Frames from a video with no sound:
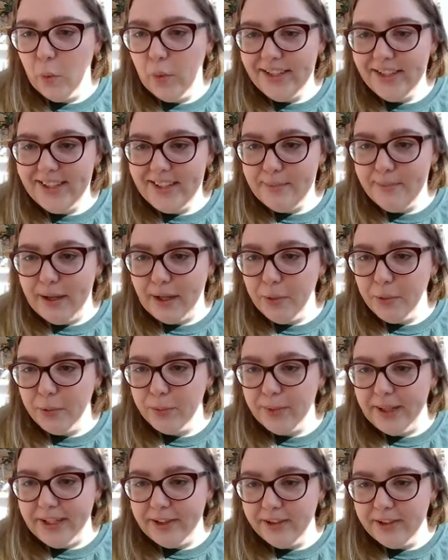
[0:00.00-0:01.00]
What is my
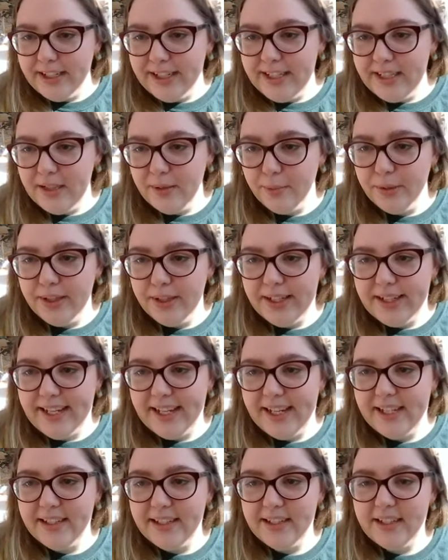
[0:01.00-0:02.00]
rarest
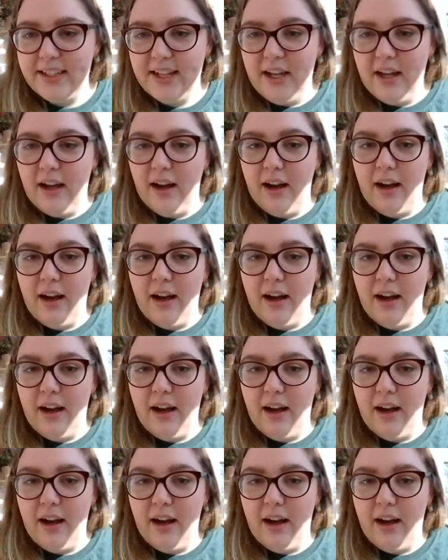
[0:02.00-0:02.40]
plant?